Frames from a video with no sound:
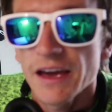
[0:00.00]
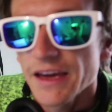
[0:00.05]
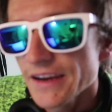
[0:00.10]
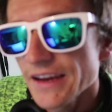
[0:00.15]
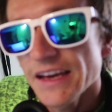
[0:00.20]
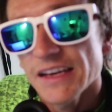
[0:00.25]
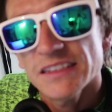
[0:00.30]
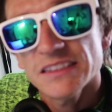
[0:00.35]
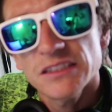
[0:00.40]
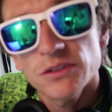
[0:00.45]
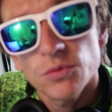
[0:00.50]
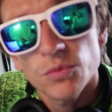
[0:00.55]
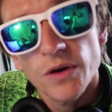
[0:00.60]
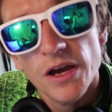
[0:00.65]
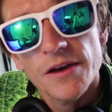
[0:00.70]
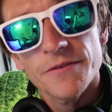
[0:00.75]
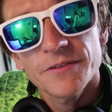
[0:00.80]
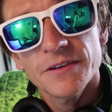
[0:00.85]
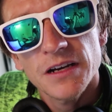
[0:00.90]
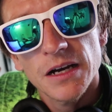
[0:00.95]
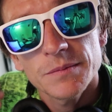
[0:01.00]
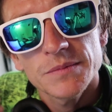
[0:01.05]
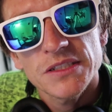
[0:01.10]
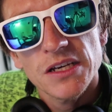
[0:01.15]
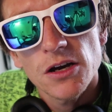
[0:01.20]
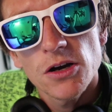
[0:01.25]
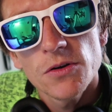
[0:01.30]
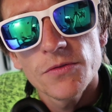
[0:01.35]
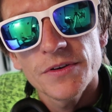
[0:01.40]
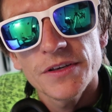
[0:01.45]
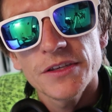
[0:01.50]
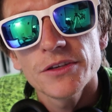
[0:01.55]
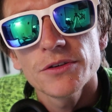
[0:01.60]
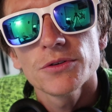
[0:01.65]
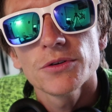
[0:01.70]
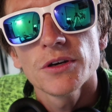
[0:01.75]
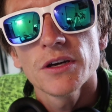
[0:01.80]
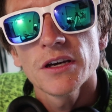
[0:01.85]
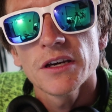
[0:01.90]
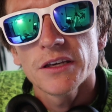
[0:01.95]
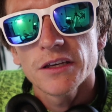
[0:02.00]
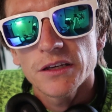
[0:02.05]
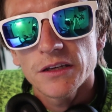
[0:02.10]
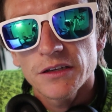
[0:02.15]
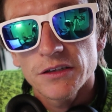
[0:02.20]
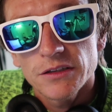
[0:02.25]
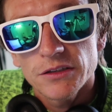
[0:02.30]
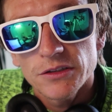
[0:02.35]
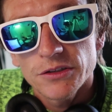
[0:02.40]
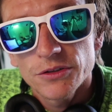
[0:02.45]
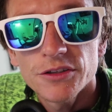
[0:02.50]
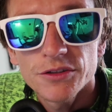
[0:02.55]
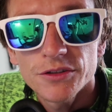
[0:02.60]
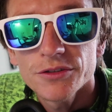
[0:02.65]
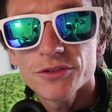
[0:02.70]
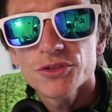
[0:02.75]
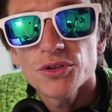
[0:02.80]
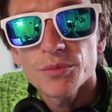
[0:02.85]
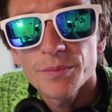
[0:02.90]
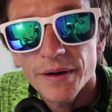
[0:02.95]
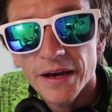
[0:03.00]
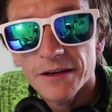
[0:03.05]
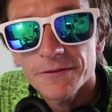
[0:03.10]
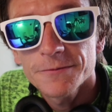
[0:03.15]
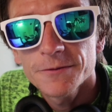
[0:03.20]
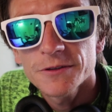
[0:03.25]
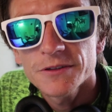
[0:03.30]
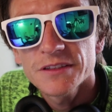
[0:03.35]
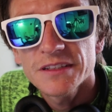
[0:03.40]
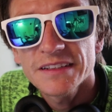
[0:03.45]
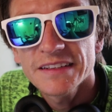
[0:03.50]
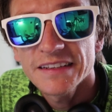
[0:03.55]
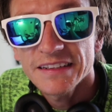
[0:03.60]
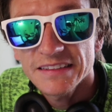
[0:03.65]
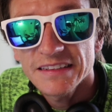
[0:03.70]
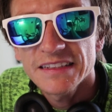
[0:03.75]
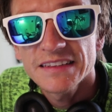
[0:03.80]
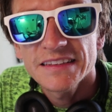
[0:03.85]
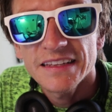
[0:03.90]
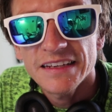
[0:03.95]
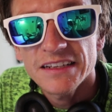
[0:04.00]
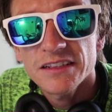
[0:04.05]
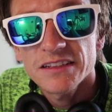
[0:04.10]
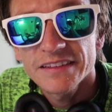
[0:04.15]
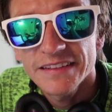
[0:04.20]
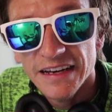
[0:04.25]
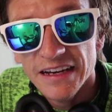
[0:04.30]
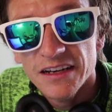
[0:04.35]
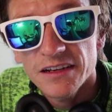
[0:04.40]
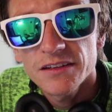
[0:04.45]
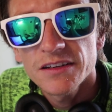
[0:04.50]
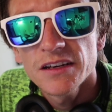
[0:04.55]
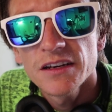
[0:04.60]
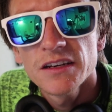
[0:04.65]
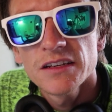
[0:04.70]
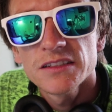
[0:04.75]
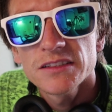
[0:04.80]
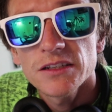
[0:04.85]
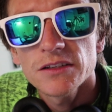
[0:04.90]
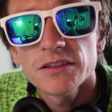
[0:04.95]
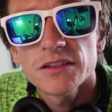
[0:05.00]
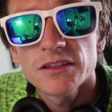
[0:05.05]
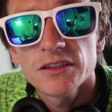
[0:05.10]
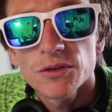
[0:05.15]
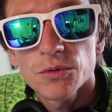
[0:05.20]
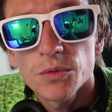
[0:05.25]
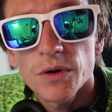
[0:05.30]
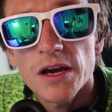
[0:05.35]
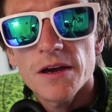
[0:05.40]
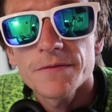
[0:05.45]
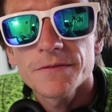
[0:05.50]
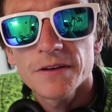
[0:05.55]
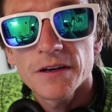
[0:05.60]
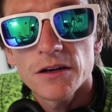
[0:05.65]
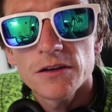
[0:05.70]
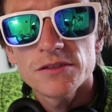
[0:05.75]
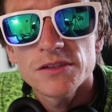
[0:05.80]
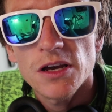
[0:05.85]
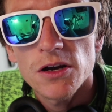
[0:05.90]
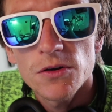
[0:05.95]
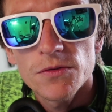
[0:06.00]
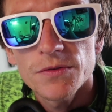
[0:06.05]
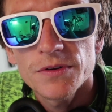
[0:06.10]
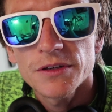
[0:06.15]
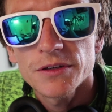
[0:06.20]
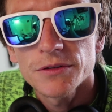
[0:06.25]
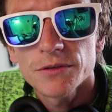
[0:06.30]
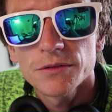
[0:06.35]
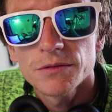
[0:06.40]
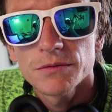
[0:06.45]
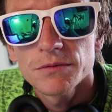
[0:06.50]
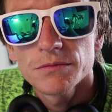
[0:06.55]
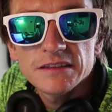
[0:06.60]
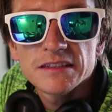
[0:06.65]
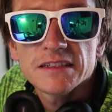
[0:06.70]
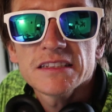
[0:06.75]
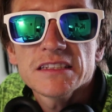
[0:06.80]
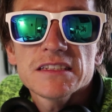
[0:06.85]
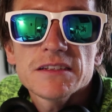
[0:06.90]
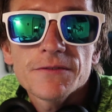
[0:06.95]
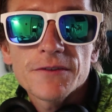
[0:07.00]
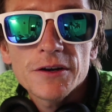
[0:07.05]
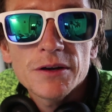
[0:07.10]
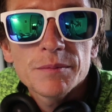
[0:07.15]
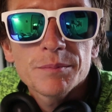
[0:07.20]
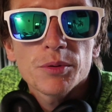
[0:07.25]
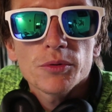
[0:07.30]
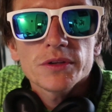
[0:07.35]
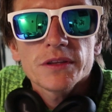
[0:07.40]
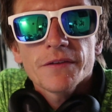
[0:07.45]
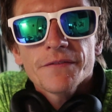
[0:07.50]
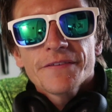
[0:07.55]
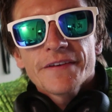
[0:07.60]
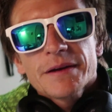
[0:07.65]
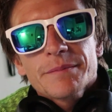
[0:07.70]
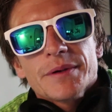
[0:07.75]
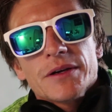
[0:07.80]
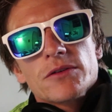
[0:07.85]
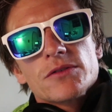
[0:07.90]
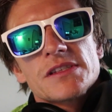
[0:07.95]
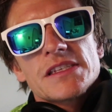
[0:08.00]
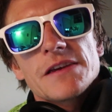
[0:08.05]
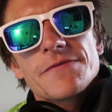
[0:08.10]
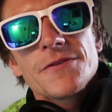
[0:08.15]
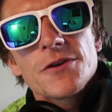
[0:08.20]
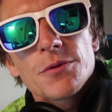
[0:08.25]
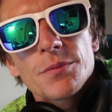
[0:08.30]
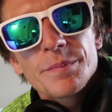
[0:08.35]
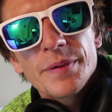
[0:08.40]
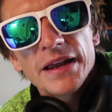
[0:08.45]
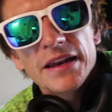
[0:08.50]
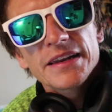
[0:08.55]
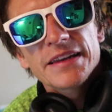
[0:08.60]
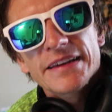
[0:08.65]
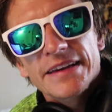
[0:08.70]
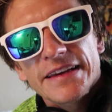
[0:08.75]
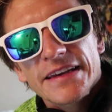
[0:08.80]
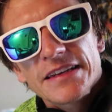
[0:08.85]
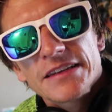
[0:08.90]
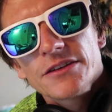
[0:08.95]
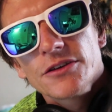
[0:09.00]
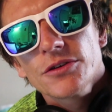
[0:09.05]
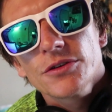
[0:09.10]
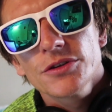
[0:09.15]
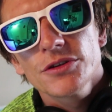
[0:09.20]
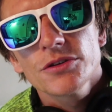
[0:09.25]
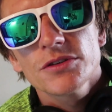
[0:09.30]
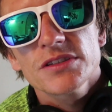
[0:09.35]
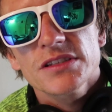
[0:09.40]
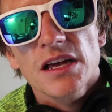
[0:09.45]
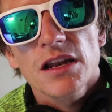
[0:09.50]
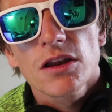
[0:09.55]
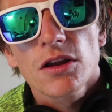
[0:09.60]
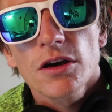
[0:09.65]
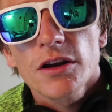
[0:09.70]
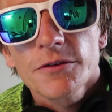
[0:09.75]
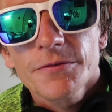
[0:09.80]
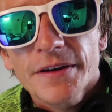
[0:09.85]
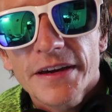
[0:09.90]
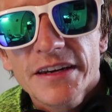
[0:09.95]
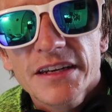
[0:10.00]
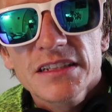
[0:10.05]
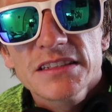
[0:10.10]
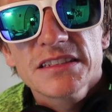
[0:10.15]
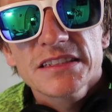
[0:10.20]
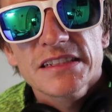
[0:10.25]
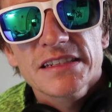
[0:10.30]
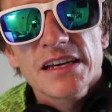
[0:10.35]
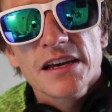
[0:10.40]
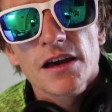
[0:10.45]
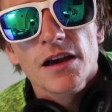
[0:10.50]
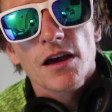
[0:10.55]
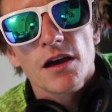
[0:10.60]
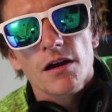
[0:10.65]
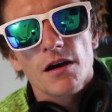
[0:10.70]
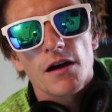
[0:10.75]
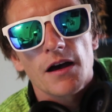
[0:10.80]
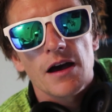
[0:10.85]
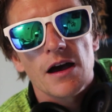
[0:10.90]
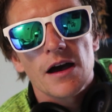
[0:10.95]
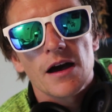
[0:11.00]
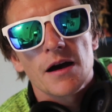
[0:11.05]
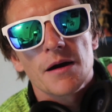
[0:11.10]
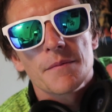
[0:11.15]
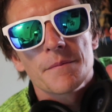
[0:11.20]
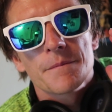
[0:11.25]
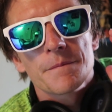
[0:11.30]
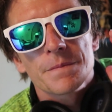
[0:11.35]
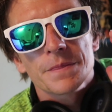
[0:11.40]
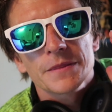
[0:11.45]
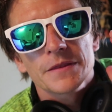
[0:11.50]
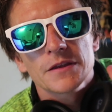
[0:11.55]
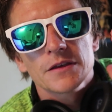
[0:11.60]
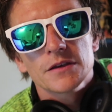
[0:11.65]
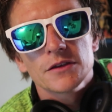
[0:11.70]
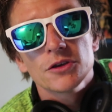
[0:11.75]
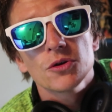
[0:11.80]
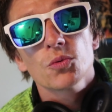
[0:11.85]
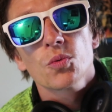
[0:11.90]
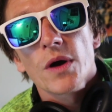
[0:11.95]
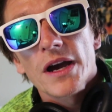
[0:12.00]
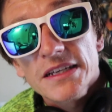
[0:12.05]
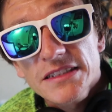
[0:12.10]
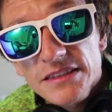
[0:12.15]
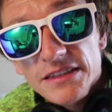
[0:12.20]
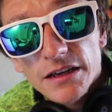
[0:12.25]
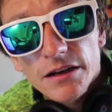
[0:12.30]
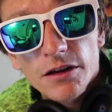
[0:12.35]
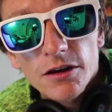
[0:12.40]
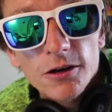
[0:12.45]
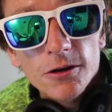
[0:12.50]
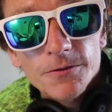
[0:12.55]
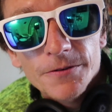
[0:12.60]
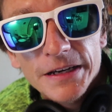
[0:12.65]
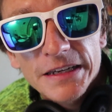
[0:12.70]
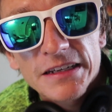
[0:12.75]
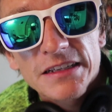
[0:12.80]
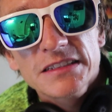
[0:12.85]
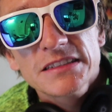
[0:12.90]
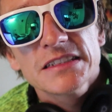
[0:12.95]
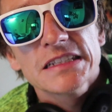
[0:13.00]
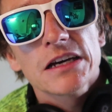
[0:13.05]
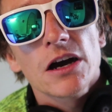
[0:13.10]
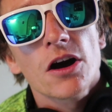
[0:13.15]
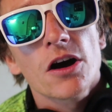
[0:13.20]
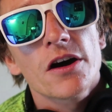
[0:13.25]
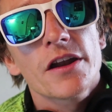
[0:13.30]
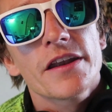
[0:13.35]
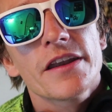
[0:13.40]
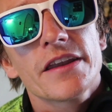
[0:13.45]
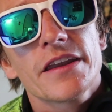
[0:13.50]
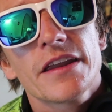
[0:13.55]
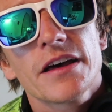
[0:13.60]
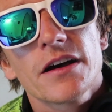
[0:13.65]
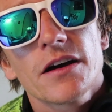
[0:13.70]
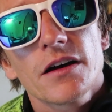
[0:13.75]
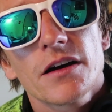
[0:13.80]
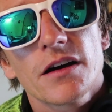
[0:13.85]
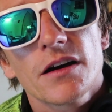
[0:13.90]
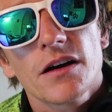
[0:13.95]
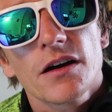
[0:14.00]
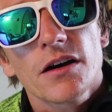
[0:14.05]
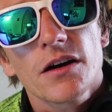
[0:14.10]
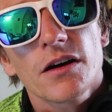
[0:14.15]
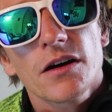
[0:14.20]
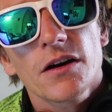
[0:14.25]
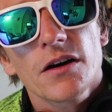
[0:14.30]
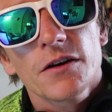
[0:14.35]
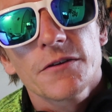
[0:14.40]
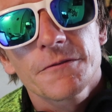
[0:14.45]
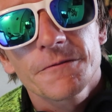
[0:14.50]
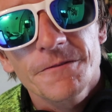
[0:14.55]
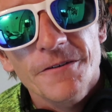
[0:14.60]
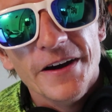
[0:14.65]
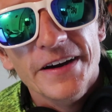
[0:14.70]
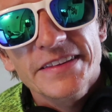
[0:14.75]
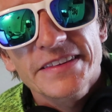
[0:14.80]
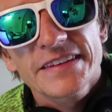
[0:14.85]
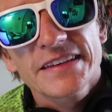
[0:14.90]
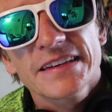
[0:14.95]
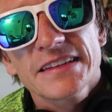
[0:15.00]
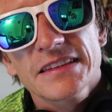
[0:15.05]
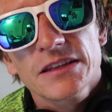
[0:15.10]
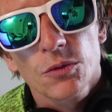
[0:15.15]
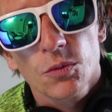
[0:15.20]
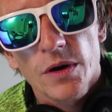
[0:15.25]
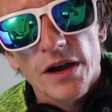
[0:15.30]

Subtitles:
and as the wave comes over you, you use your back foot to kick the tail down so that the wave goes over you. This is a very important thing because if you're paddling in, you use a lot of energy, you waste a lot of energy on fighting the